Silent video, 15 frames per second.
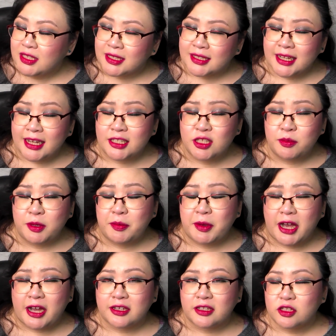glad to be
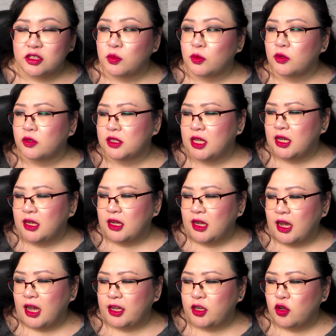back in this world.
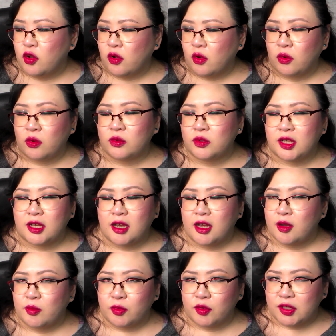I know that
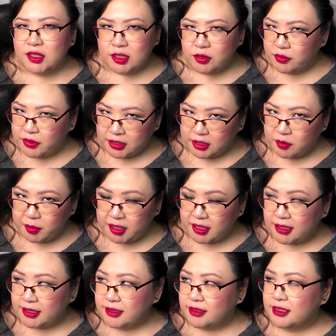I'm really, really
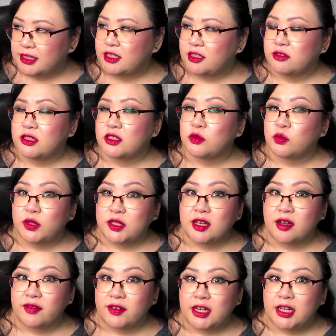behind on the series, and we
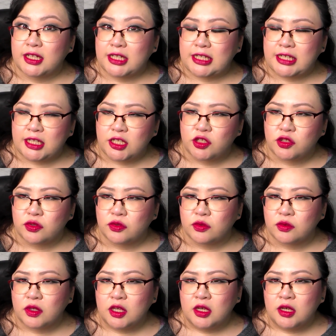definitely need
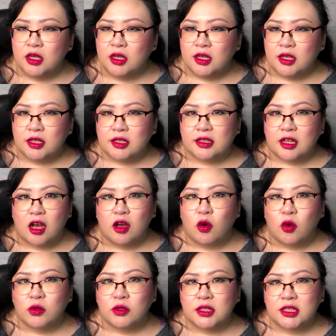to not
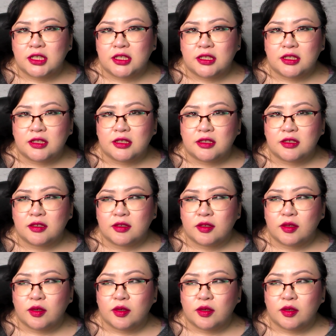only